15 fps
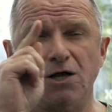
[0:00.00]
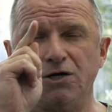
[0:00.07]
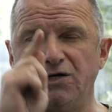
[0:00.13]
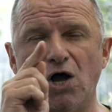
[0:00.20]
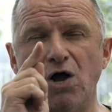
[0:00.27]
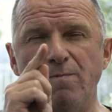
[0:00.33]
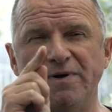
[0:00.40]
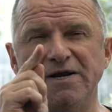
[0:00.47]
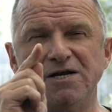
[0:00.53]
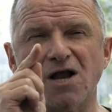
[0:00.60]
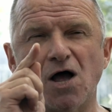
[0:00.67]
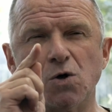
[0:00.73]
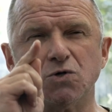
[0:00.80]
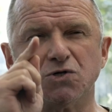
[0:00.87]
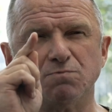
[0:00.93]
Nobody
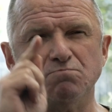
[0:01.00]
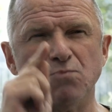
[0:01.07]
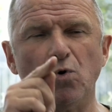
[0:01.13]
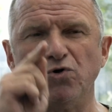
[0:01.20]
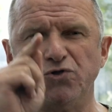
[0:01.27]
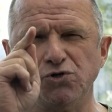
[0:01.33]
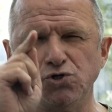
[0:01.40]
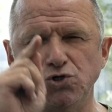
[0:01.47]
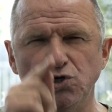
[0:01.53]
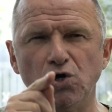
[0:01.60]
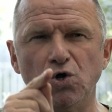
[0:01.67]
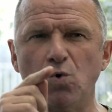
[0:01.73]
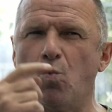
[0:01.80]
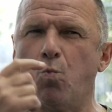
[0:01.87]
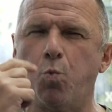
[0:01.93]
knows more than
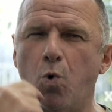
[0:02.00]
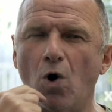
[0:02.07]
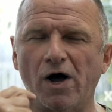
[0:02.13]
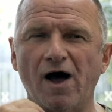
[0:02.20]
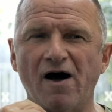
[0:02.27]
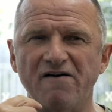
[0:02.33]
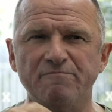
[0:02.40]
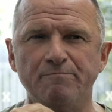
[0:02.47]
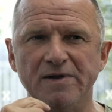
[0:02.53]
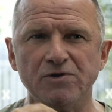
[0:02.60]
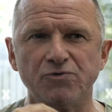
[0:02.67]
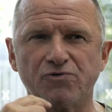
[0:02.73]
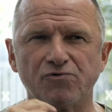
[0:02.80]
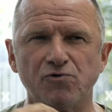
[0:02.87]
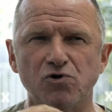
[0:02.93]
you what I've
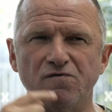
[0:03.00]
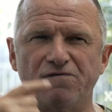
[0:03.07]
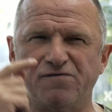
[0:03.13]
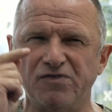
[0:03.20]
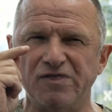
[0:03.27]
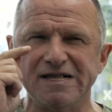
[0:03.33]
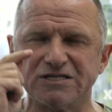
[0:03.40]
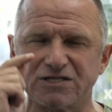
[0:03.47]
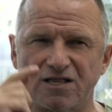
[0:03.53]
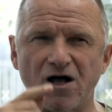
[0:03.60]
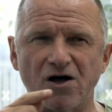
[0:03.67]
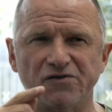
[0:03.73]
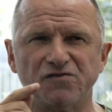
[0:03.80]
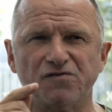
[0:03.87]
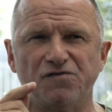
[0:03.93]
been through for these
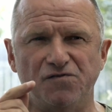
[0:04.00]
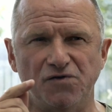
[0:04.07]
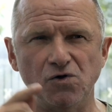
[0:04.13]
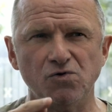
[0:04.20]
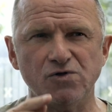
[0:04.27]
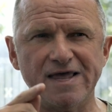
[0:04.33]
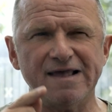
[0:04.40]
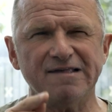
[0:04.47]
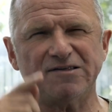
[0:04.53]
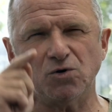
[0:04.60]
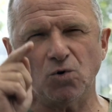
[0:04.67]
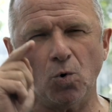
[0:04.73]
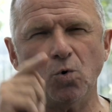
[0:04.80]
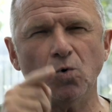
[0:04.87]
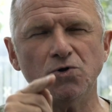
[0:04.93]
last few years,
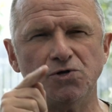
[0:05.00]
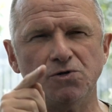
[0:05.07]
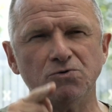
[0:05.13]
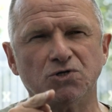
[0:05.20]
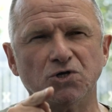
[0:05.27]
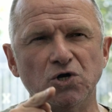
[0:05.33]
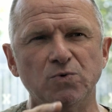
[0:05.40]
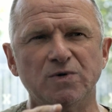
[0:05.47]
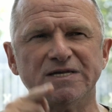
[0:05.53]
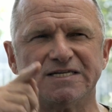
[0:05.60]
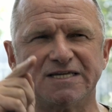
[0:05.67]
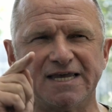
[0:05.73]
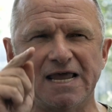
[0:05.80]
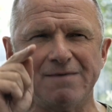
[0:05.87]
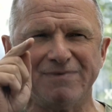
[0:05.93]
and all you do is
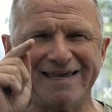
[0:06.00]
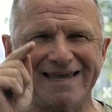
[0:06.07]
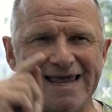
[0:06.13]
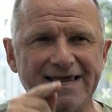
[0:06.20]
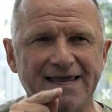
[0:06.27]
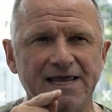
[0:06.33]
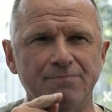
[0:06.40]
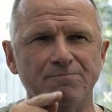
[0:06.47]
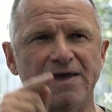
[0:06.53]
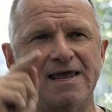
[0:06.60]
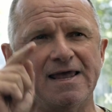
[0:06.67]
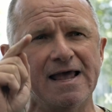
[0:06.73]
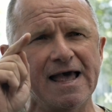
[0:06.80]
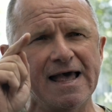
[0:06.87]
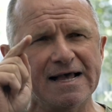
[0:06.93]
keep kicking
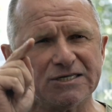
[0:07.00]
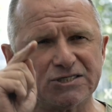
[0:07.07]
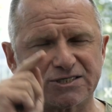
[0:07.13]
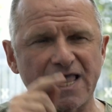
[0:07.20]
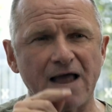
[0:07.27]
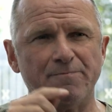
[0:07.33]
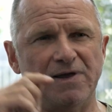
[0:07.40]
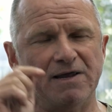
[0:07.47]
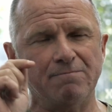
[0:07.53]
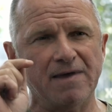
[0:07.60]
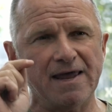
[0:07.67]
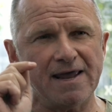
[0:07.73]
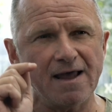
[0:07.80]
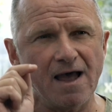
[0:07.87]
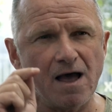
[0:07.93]
me, slapping
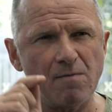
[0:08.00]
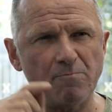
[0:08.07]
me,